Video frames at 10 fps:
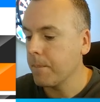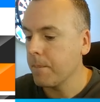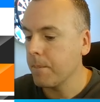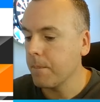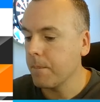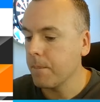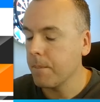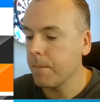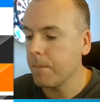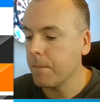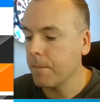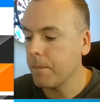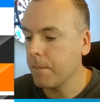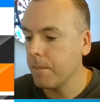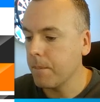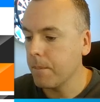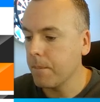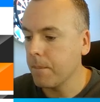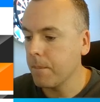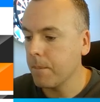
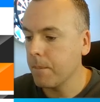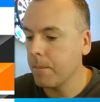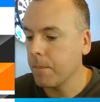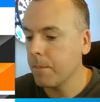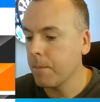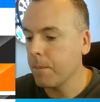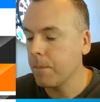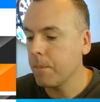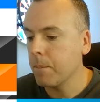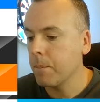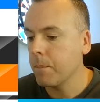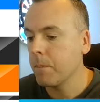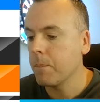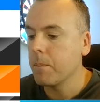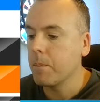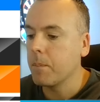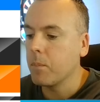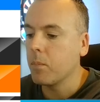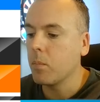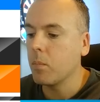
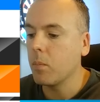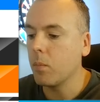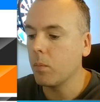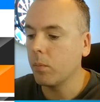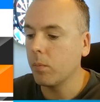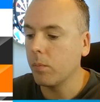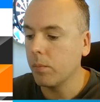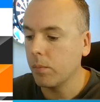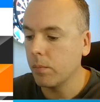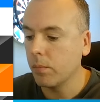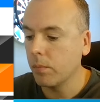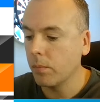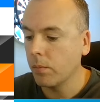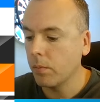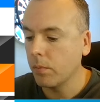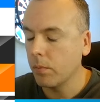(not speaking)